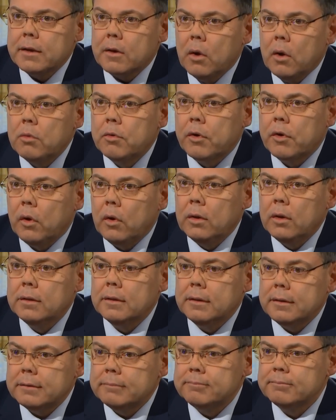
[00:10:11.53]
I think
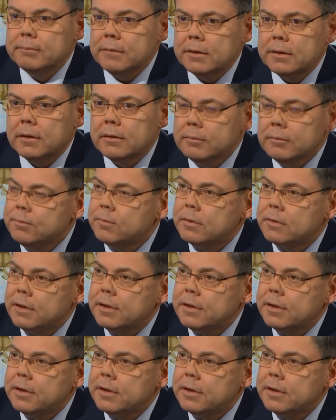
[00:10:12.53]
overall, you know,